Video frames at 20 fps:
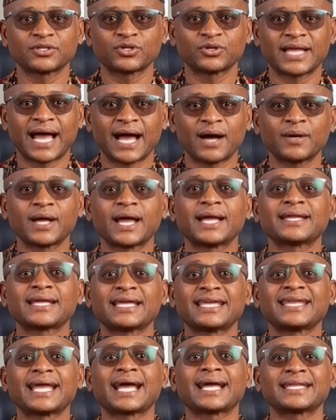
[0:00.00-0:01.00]
You now
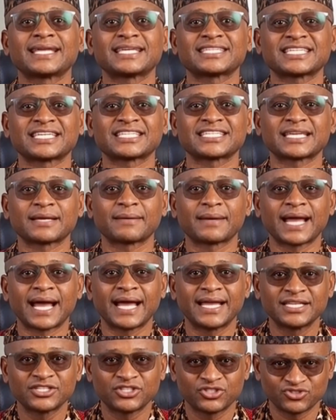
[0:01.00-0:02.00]
understand the system
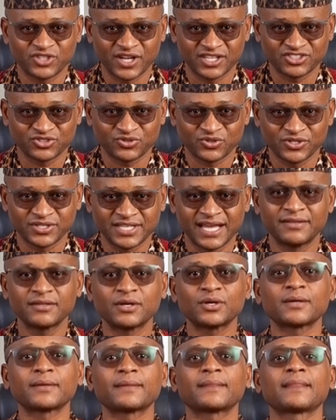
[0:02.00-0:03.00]
at a structural
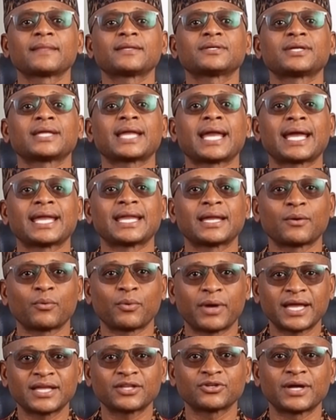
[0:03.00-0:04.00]
level. Today,
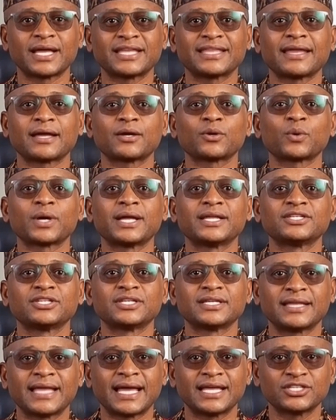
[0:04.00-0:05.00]
we address the
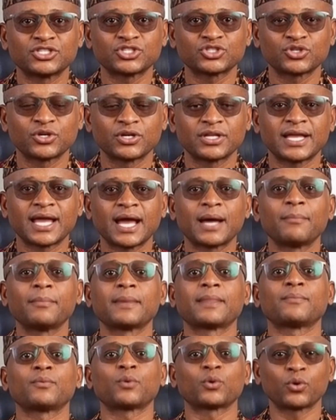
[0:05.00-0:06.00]
question that should come
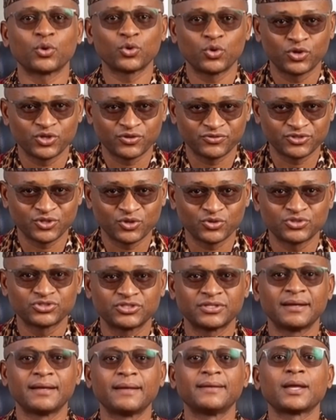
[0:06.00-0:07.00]
before all of
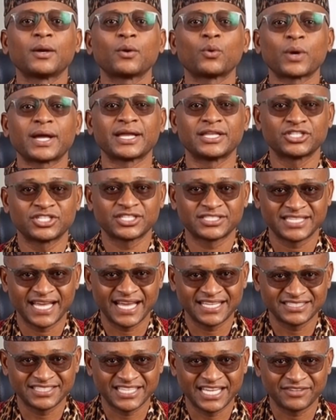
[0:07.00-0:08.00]
those. The question
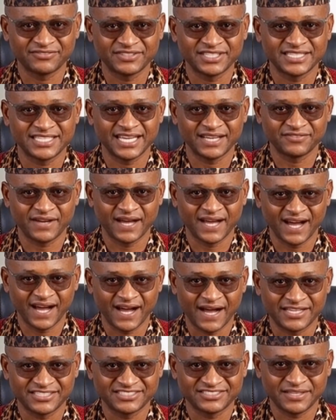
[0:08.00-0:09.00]
that David never
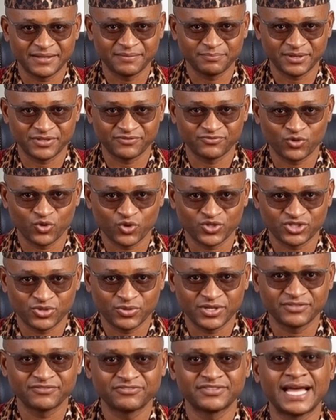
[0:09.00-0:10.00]
asked. Before
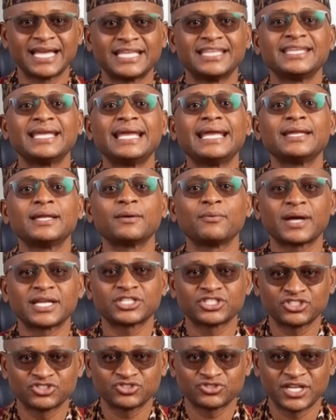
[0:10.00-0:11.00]
you invest in the
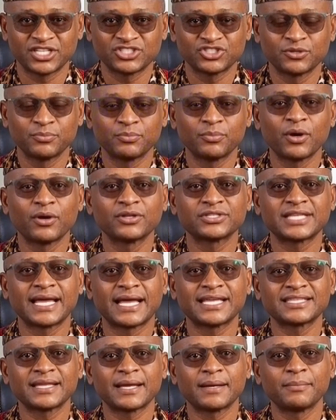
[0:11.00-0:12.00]
registration
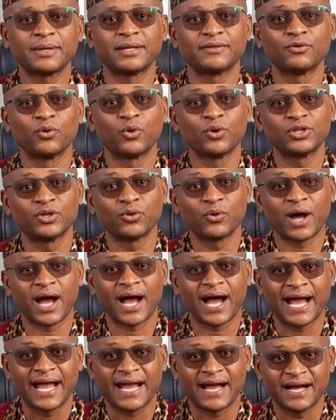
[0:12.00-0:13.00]
process, before you
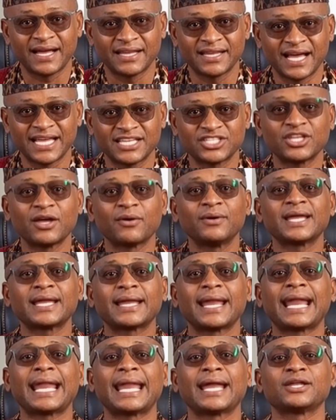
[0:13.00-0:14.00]
hire a
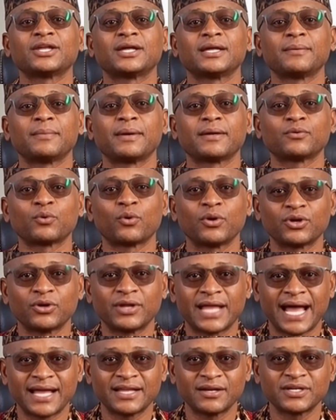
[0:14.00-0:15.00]
Nigerian agent, before you
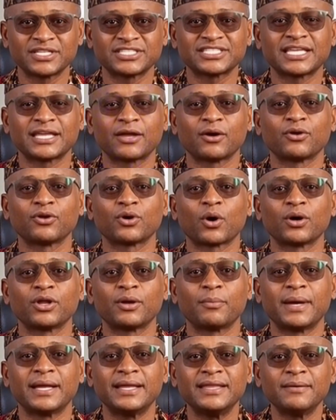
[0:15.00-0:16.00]
gather a single
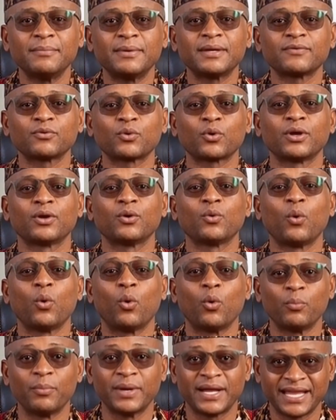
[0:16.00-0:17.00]
document, before you
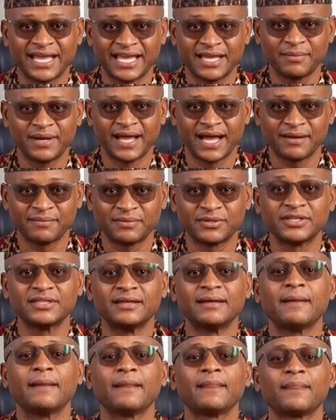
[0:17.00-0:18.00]
open
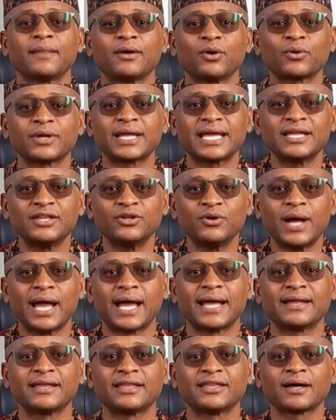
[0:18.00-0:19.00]
NAPAMs, you need to
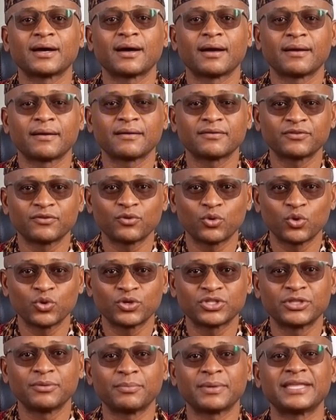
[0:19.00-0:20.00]
answer
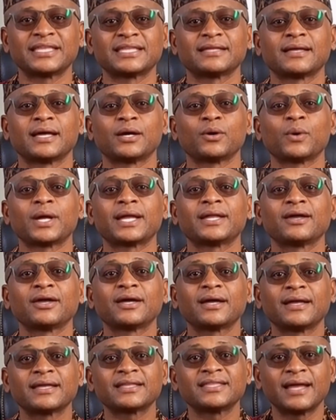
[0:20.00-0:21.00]
4 specific
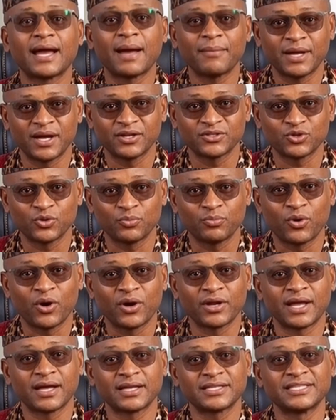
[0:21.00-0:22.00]
questions about your
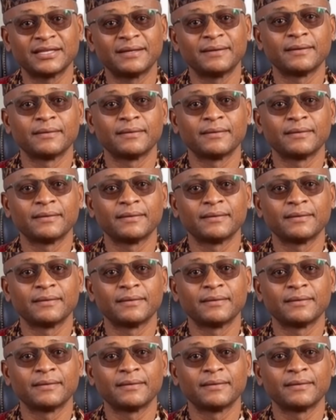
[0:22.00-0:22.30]
product.